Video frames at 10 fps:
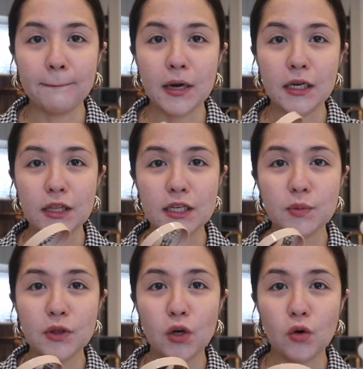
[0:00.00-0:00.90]
But this
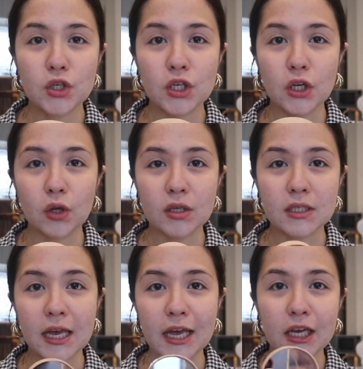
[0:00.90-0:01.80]
is what the cushion
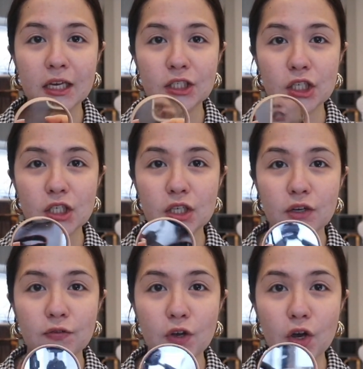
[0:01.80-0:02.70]
looks like, just
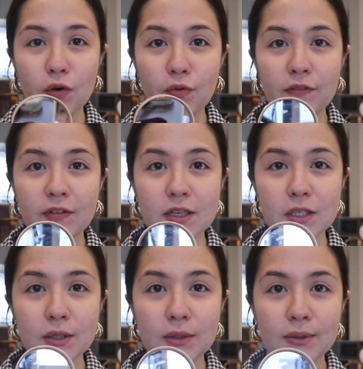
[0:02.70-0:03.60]
for your reference.